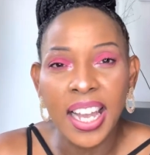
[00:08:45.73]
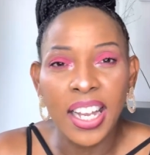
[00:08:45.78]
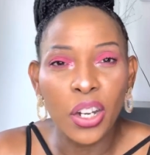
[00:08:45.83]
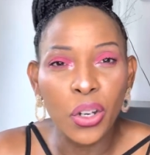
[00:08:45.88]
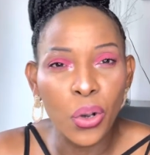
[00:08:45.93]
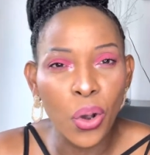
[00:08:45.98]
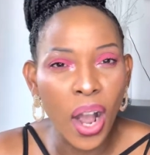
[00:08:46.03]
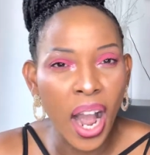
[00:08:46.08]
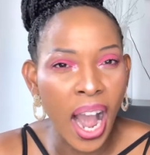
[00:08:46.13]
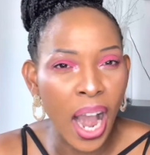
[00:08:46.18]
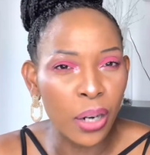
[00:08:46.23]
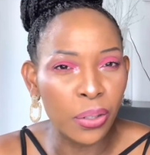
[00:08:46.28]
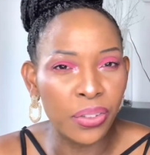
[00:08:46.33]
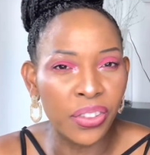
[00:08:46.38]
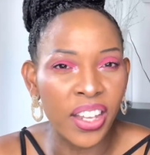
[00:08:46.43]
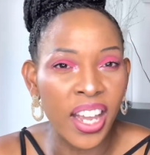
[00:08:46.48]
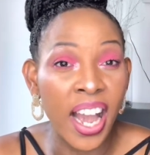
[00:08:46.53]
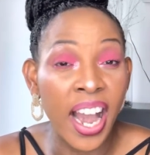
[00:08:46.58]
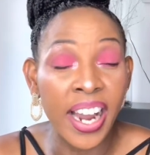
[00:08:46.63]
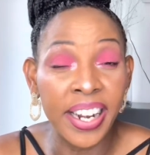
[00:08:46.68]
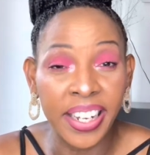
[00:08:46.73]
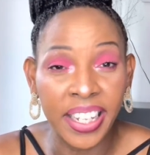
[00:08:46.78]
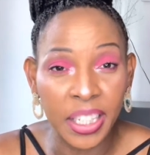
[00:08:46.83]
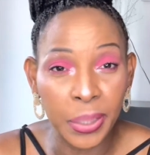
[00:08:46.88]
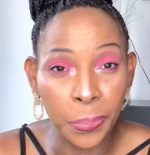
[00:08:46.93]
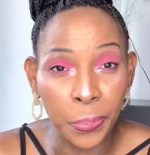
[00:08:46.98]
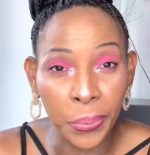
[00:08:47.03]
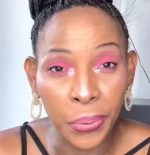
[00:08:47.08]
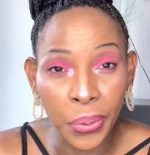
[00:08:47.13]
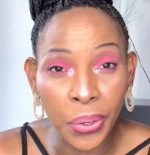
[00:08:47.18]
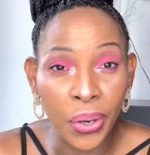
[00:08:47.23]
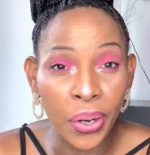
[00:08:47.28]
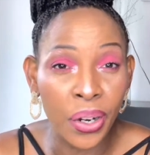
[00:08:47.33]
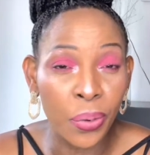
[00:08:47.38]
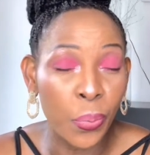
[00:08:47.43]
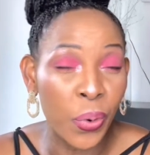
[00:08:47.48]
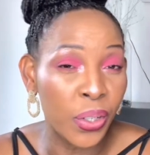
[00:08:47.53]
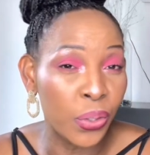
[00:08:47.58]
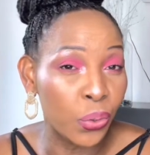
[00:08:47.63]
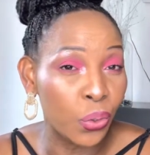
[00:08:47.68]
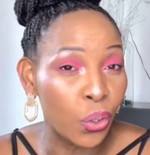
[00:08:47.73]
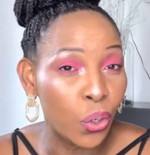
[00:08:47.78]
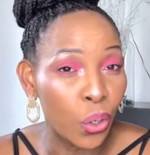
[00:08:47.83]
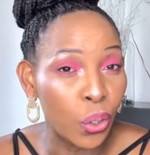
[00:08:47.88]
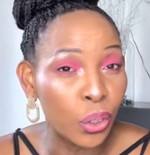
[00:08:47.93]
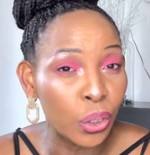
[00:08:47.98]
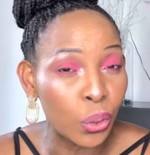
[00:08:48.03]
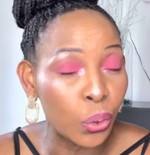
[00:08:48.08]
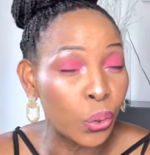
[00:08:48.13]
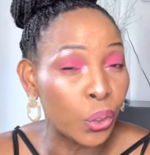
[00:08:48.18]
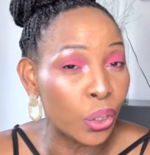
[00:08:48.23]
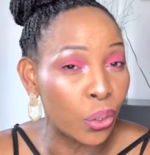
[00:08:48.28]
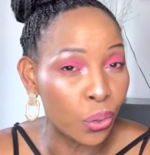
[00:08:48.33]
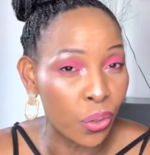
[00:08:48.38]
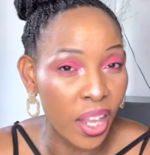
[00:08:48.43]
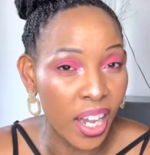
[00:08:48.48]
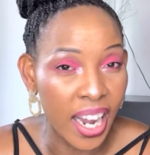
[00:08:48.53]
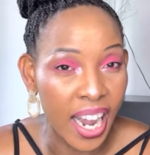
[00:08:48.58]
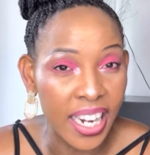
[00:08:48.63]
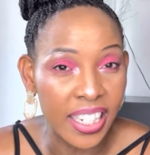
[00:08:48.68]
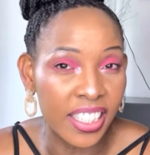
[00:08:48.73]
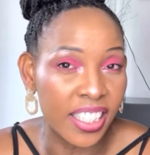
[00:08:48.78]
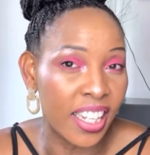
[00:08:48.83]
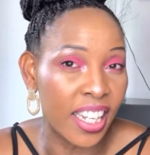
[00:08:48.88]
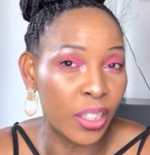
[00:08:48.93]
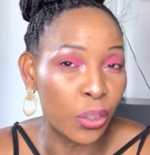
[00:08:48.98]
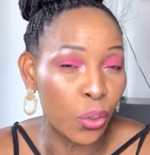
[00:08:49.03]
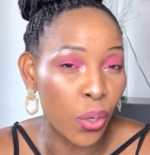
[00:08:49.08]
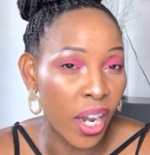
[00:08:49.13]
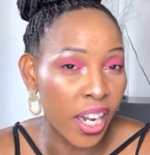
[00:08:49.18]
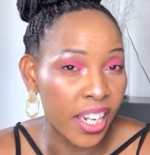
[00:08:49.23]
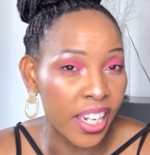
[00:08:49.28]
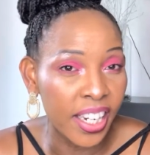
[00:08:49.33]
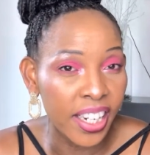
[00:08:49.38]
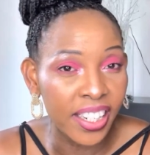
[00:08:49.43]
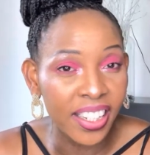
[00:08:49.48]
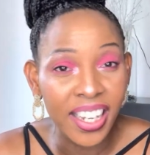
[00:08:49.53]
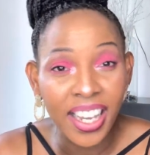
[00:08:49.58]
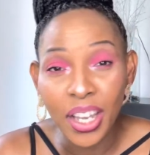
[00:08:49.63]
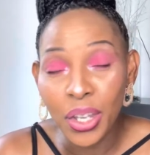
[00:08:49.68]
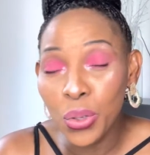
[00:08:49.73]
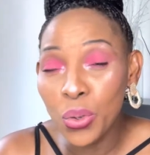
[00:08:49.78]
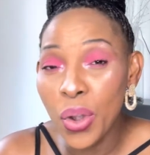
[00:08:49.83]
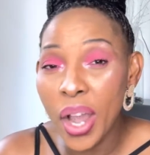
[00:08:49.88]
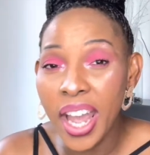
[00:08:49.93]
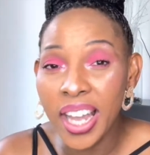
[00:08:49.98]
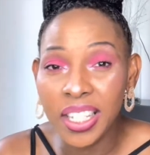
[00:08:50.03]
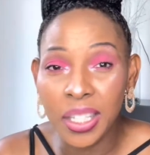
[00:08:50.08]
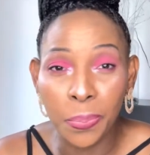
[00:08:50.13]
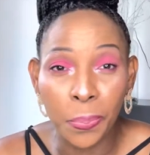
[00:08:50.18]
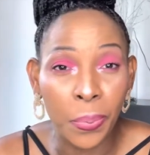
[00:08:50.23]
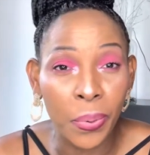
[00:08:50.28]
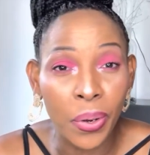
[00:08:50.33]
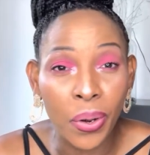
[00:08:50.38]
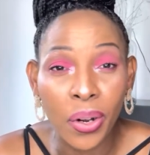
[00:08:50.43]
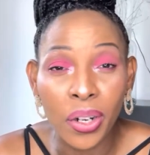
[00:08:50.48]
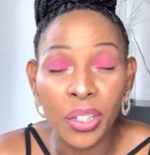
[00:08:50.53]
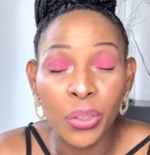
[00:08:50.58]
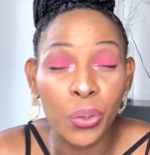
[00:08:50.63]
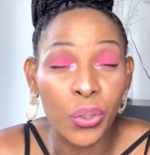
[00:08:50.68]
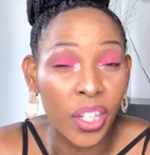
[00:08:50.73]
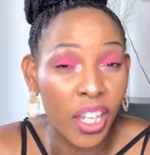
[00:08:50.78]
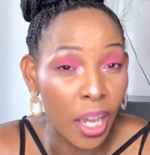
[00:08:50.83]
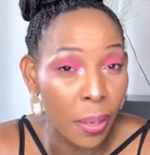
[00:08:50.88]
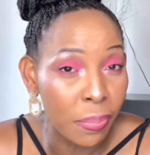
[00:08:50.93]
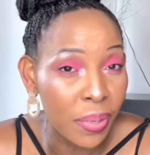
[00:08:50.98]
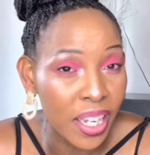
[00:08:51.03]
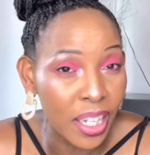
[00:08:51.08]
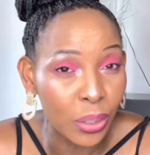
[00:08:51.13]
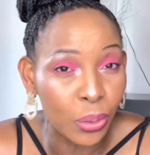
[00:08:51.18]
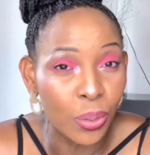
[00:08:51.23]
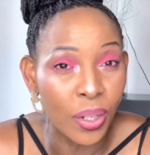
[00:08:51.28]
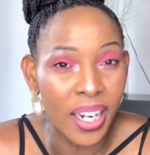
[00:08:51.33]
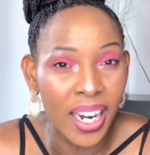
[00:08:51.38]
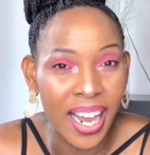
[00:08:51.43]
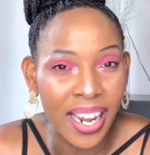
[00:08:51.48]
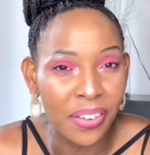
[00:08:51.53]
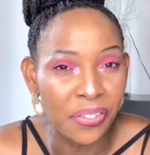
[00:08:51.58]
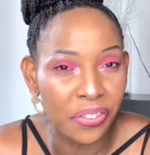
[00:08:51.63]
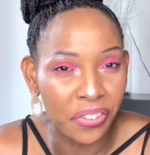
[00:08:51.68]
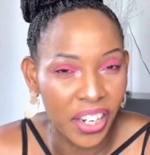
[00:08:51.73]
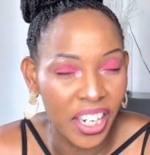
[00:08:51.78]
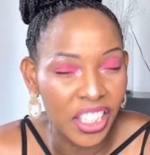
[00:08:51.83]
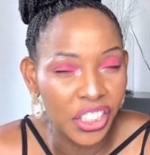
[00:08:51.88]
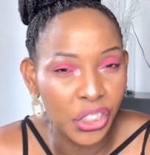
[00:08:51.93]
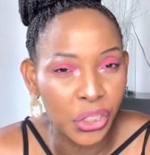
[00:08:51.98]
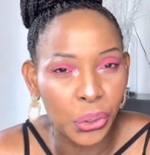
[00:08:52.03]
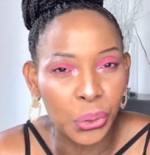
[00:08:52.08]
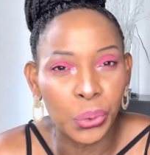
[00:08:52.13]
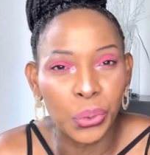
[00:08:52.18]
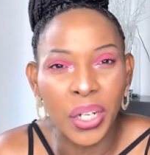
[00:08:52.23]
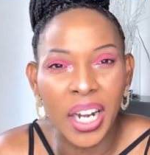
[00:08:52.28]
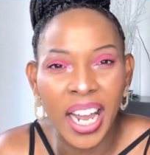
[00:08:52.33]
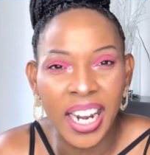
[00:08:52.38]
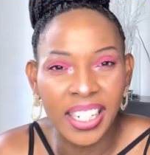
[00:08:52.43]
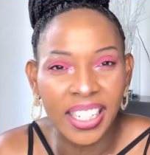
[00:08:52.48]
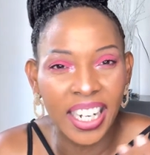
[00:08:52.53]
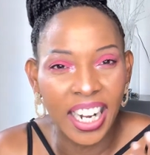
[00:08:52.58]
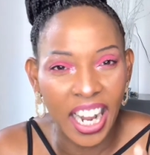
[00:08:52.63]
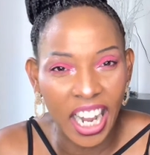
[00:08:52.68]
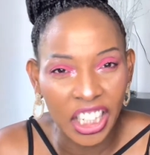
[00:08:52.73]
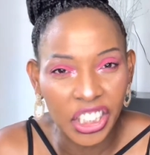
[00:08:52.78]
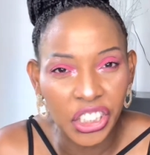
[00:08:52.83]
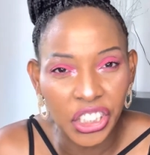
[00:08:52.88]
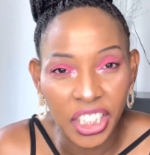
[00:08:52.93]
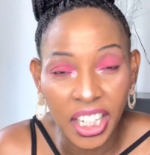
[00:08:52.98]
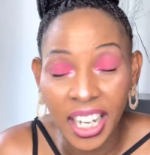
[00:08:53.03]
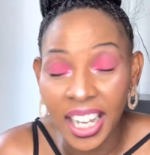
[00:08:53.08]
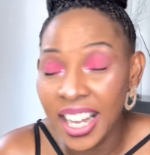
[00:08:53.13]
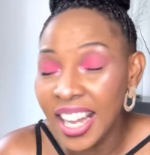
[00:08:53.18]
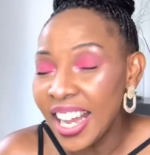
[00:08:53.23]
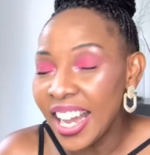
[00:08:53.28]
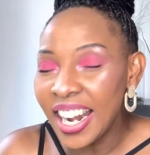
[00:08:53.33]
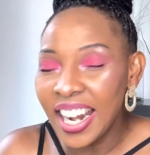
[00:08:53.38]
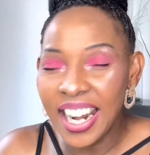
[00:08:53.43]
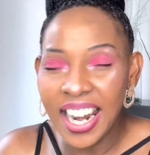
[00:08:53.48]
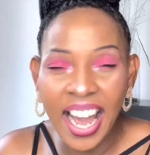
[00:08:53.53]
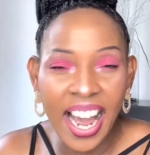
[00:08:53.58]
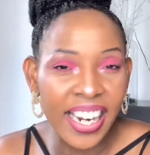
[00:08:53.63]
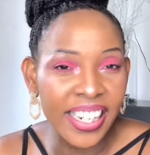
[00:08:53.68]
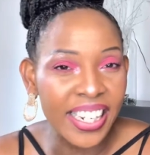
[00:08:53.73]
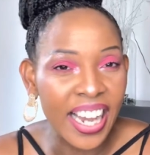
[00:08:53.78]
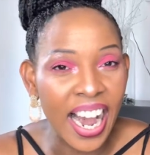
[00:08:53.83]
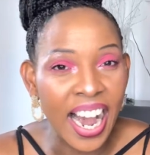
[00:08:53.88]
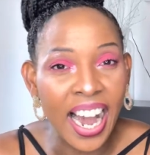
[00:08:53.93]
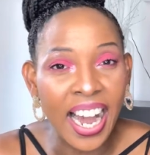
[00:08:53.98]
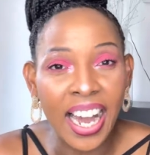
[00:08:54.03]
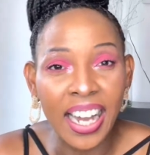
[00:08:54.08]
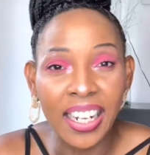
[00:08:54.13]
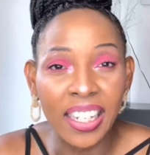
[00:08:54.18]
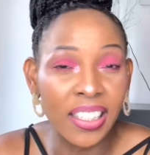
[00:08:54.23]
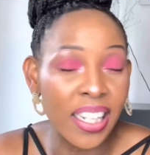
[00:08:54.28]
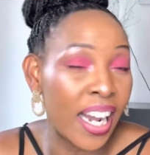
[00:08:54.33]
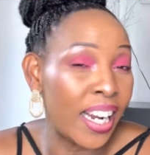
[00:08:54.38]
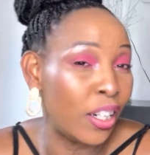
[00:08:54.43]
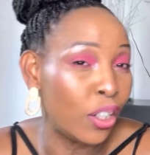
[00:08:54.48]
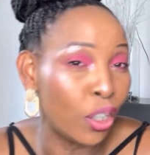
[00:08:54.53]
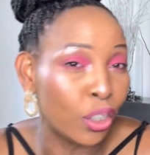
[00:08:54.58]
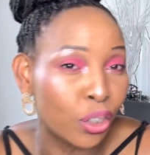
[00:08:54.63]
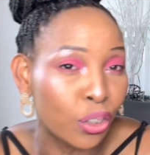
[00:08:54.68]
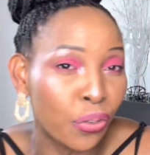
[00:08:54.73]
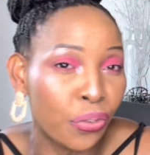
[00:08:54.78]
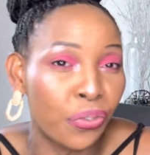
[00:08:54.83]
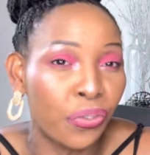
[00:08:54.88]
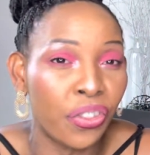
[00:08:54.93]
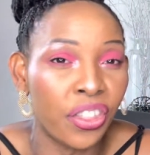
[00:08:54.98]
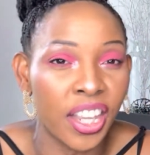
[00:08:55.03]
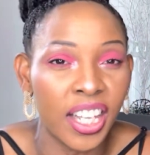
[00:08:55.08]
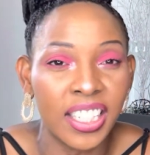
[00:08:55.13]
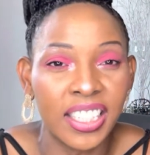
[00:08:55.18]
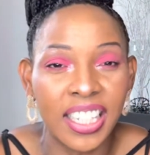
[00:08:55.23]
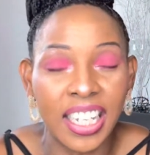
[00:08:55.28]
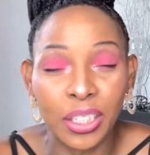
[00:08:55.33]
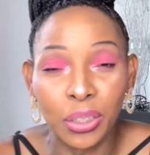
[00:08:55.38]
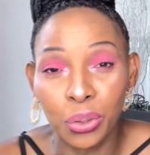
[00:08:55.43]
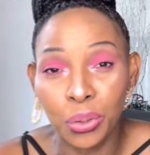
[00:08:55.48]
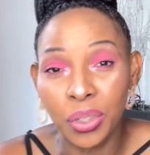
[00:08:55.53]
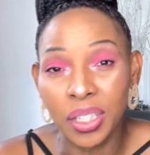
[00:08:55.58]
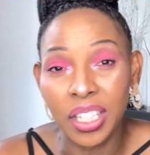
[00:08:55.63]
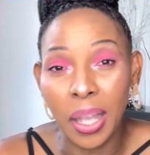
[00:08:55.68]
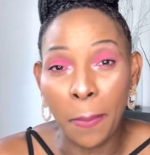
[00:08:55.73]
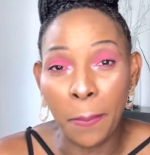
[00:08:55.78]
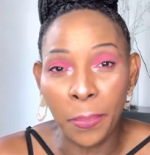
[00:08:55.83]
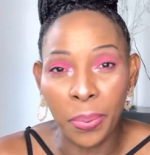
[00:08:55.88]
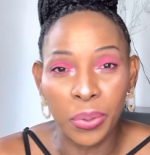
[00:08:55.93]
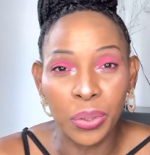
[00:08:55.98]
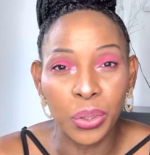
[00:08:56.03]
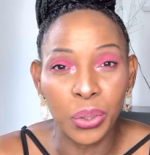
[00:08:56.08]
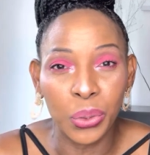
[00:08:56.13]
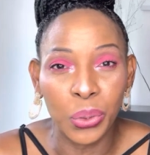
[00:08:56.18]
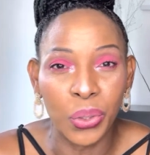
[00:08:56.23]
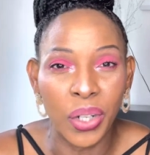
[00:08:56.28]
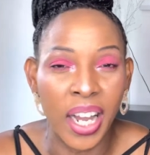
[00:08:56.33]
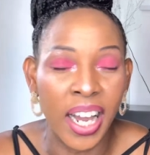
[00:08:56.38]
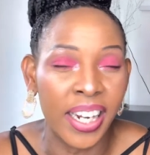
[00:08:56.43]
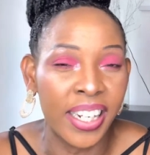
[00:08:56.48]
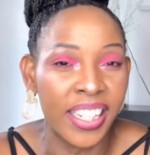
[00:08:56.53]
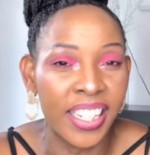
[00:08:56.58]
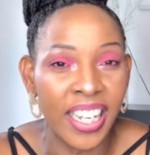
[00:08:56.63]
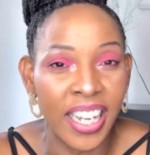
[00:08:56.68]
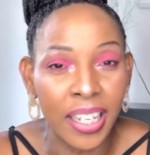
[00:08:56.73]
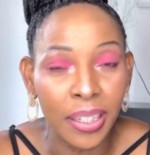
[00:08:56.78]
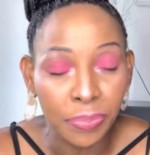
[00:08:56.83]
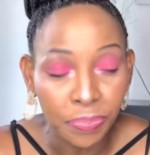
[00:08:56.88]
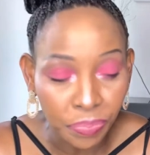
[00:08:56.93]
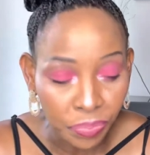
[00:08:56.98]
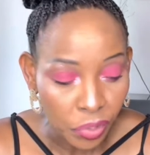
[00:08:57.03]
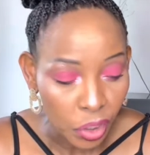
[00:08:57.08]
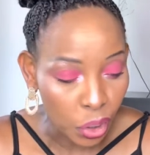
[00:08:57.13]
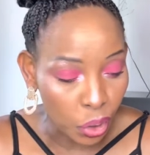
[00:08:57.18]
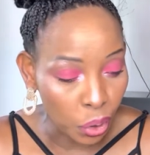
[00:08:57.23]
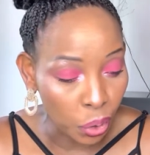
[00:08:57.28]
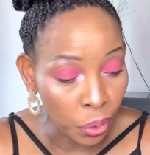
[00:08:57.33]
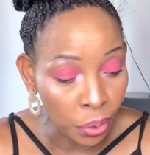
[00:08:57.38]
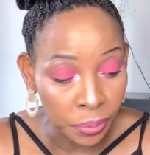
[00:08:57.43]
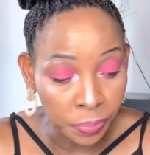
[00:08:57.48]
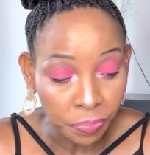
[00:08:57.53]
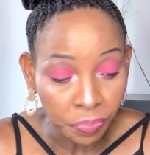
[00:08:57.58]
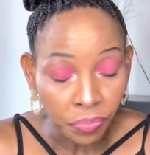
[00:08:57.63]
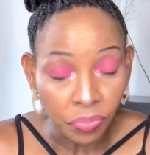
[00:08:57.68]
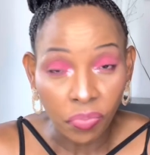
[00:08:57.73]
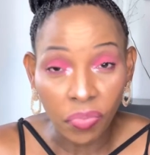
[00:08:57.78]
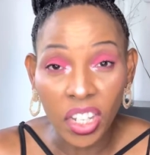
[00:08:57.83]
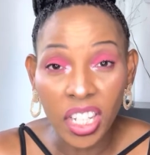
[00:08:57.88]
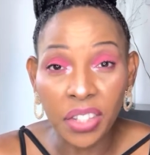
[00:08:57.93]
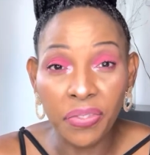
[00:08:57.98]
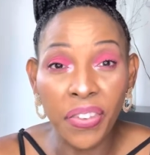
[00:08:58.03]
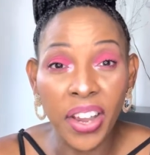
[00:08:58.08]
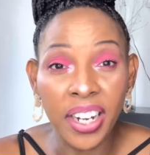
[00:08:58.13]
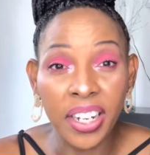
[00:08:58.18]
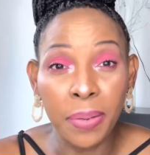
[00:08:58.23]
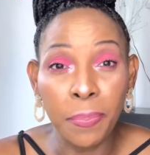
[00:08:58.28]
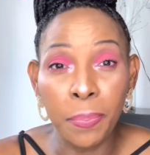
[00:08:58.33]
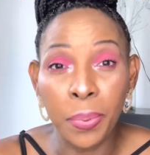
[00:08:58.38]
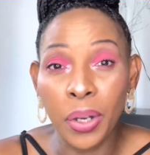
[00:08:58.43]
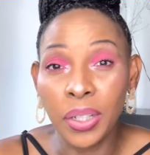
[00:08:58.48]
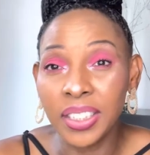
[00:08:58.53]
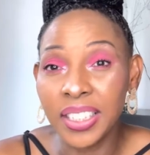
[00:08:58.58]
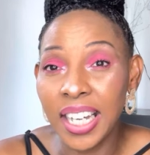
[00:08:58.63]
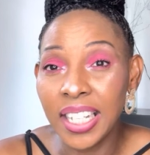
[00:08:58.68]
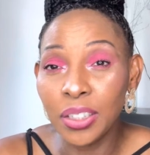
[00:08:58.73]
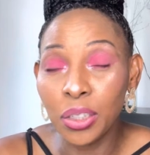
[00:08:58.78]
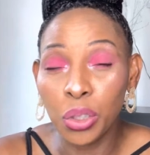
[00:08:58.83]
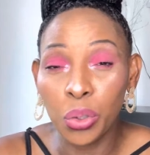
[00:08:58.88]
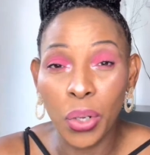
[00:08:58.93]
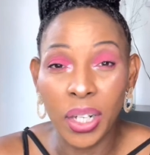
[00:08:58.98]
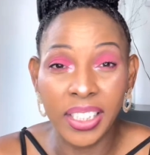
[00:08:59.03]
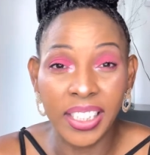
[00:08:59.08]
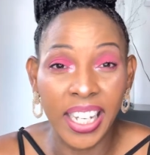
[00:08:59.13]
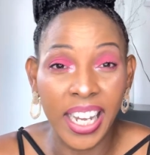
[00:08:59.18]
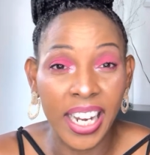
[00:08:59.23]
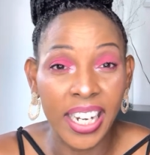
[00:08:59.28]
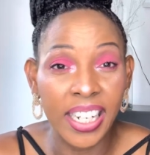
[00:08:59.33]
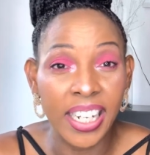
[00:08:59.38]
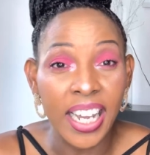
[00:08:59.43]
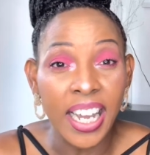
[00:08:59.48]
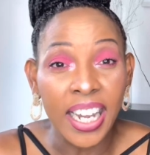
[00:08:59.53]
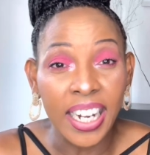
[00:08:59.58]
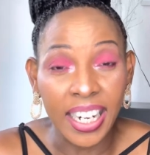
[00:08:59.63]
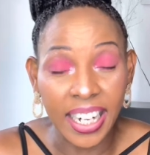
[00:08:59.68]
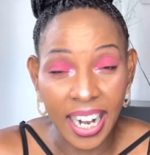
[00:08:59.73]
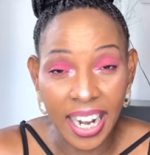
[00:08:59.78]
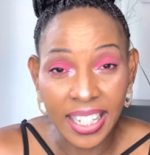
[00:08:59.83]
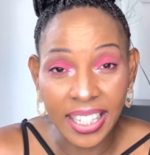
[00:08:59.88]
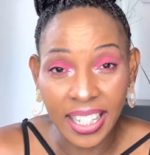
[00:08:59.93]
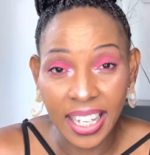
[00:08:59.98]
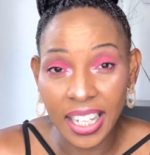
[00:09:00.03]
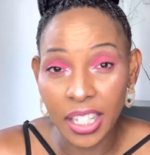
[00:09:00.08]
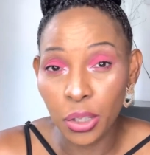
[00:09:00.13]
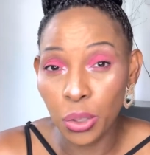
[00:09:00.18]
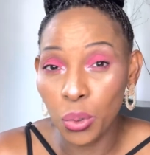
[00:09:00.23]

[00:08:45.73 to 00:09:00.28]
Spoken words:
Go out there and explore. When you go to the country that you are in, you explore. You came here to learn French, to learn culture, learn a lot of things that you're supposed to learn. Yeah, so it's very important to attend classes.